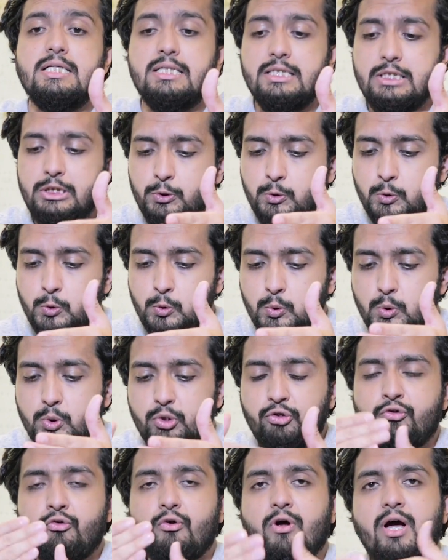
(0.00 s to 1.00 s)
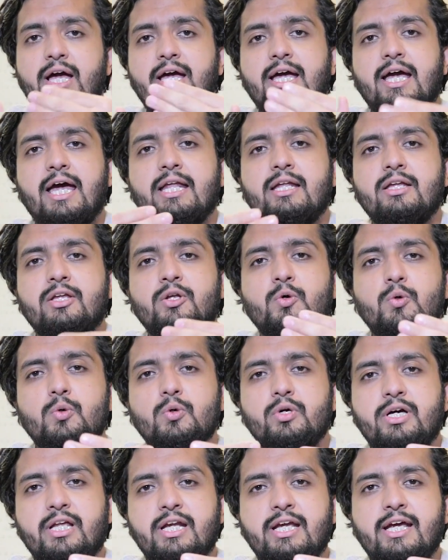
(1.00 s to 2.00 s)
You try
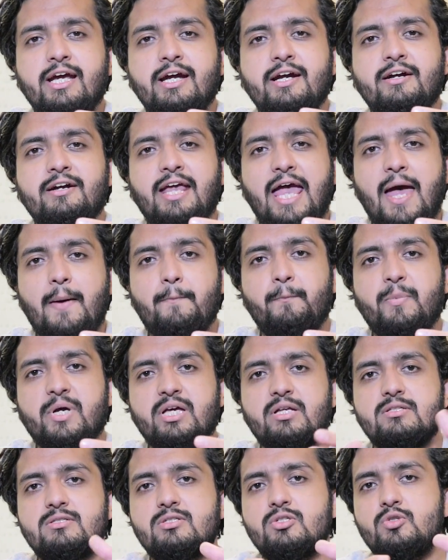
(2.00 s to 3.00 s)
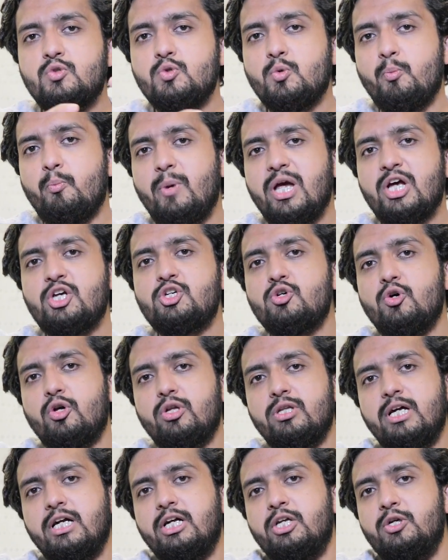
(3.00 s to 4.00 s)
and create campaigns to make
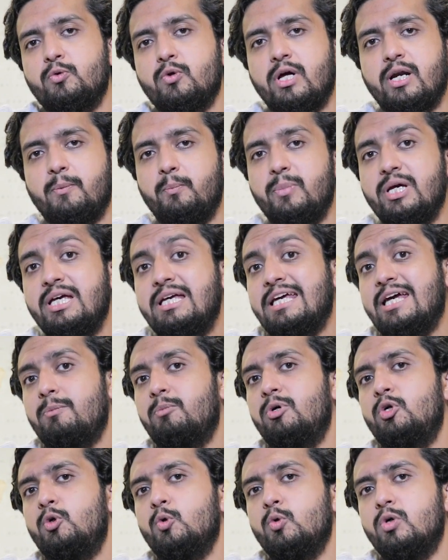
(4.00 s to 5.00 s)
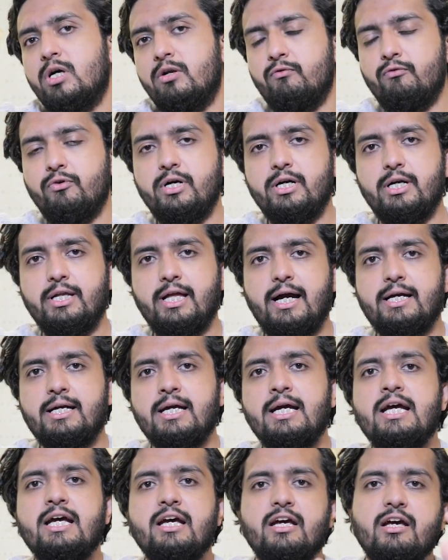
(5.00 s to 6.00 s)
sure that you are being able to convert
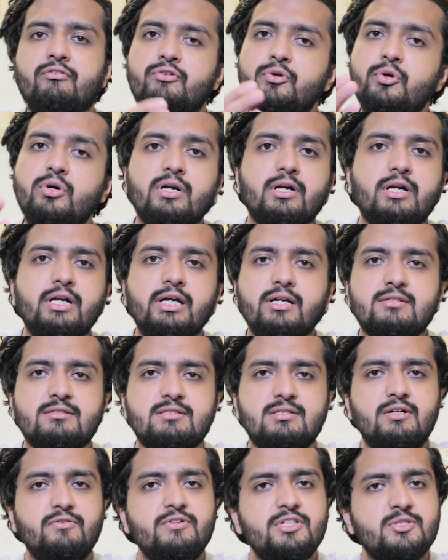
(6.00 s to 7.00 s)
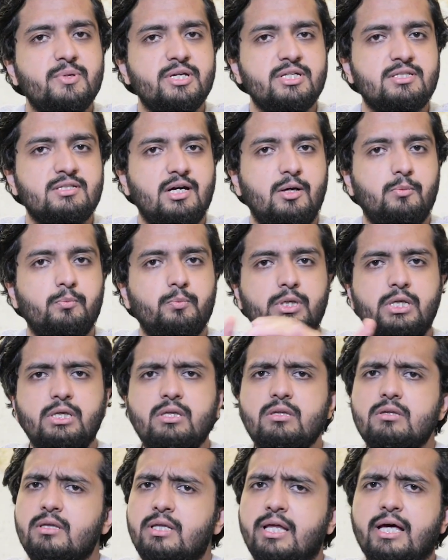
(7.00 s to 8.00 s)
that. If you are running a service-based
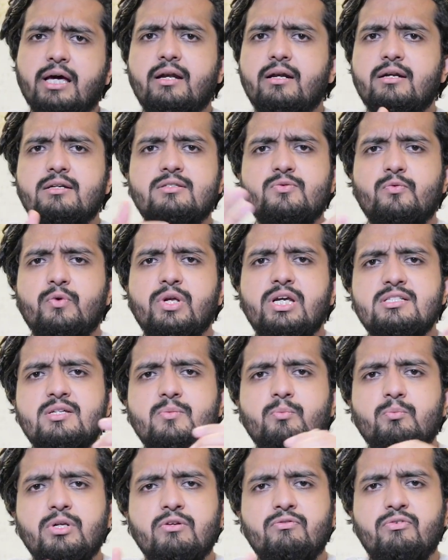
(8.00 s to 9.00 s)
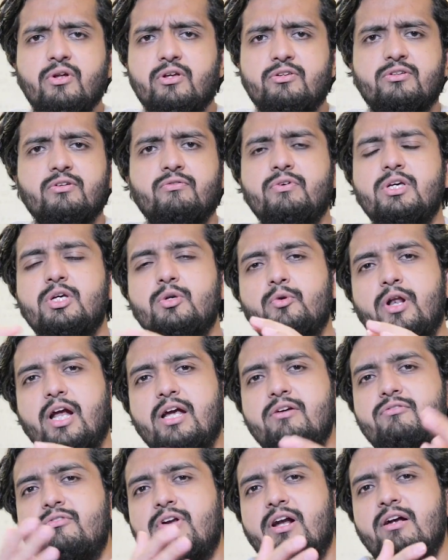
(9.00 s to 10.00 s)
company, there it's very simple philosophy. You
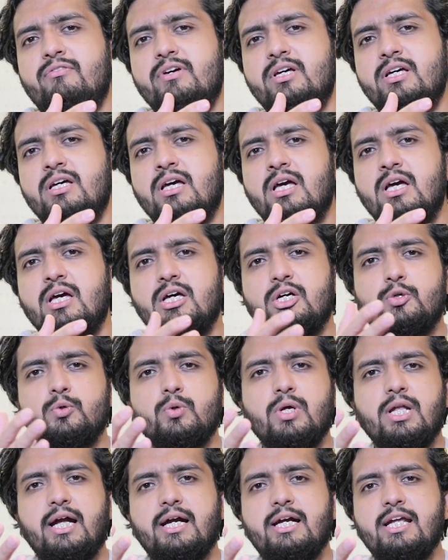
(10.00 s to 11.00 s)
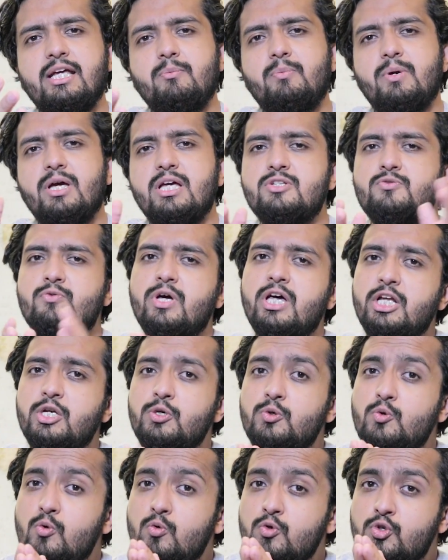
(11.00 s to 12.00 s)
drive traffic to a landing page where
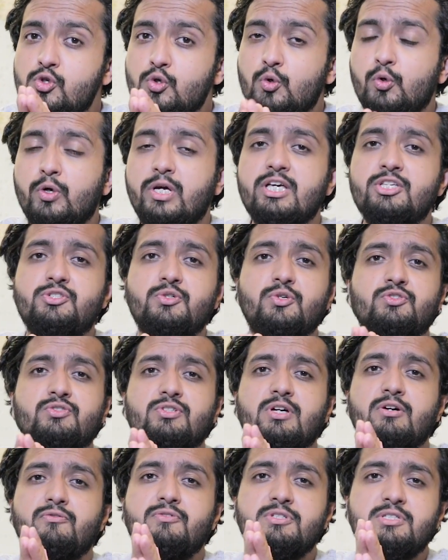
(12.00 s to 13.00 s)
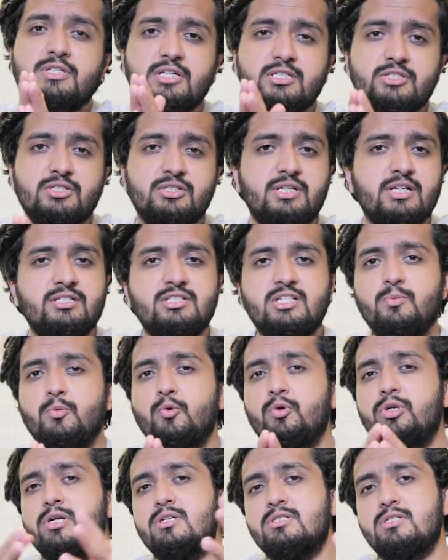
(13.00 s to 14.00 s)
you showcase your services,
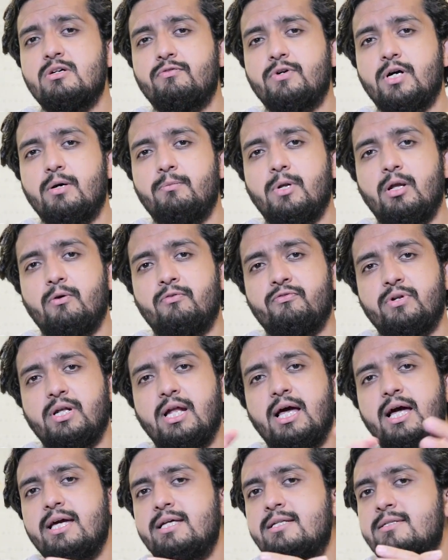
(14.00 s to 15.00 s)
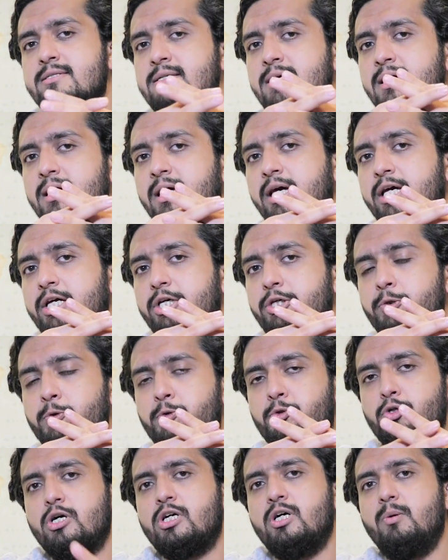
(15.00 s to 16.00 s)
testimonials of a couple of clients. You
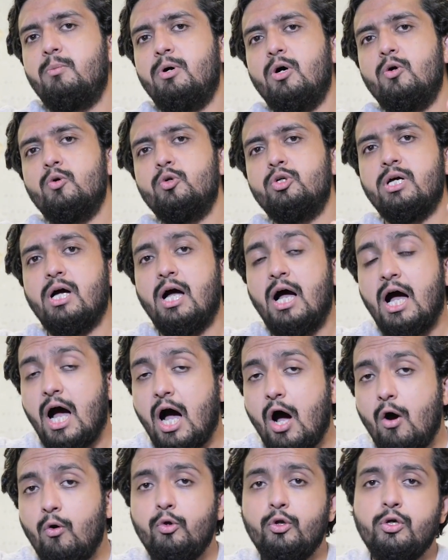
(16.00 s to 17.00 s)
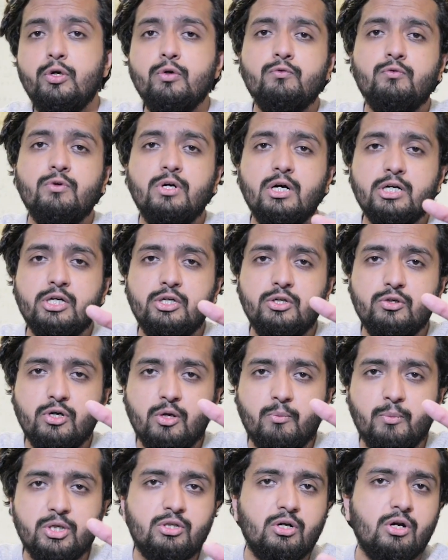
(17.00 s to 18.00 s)
talk about how do you work,
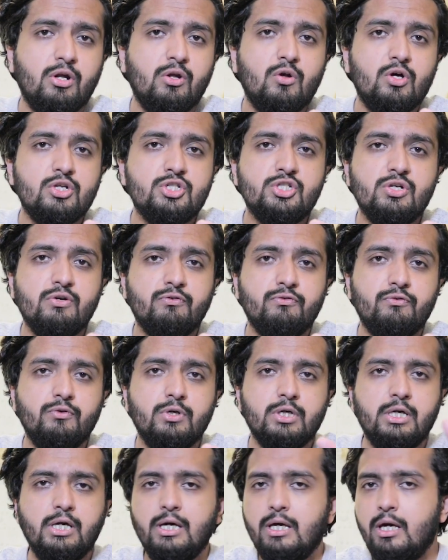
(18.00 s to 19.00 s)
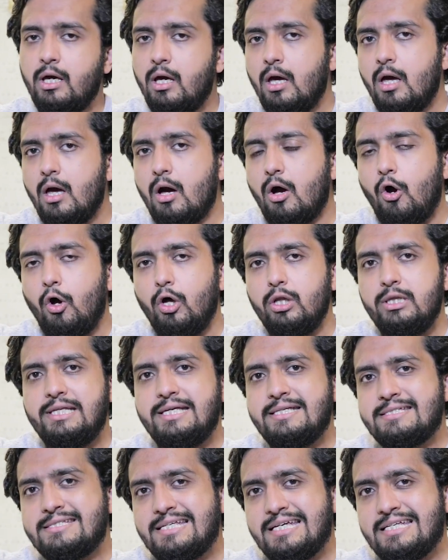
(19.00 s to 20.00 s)
your methodology of working. All
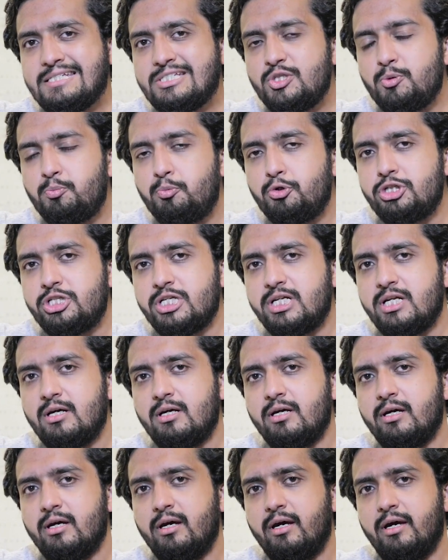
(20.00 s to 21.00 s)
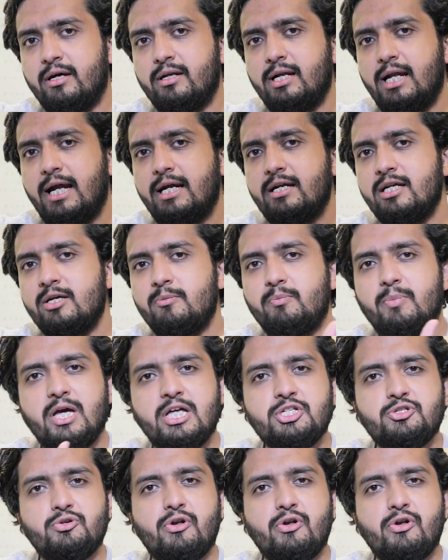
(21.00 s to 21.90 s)
these things you put in a landing page.